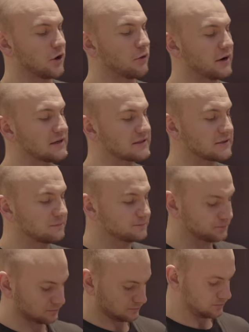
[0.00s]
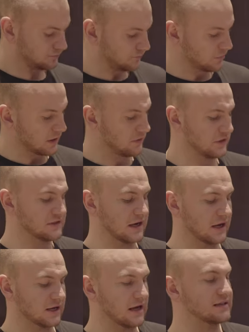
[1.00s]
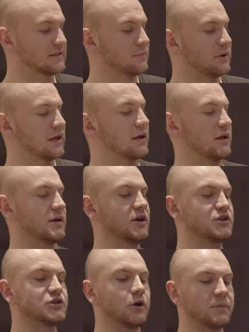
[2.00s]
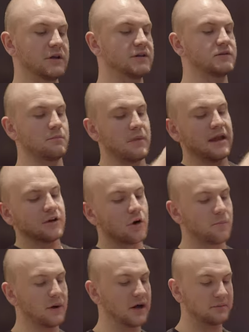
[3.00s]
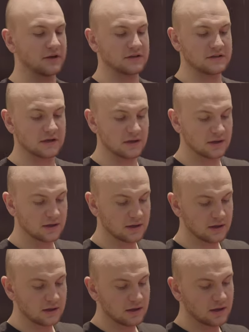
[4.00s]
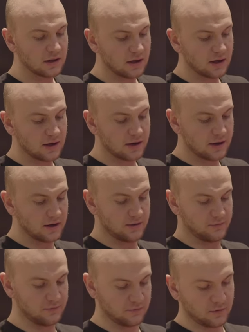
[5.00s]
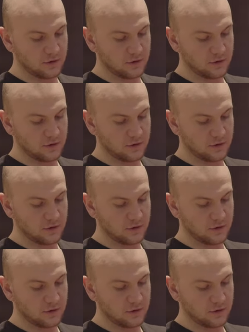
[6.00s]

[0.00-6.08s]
always, the Targhee has the big top lid main compartment um,